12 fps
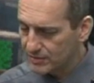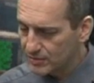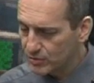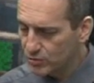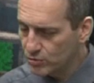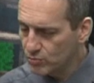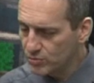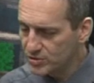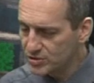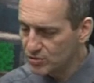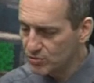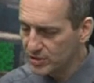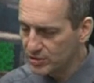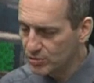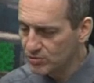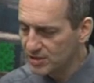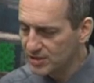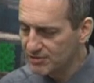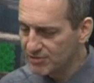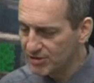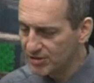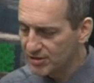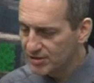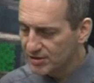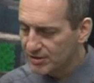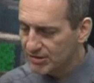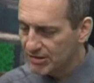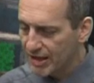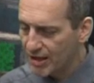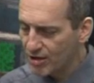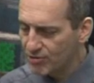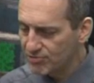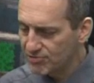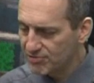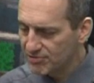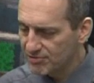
who did the health?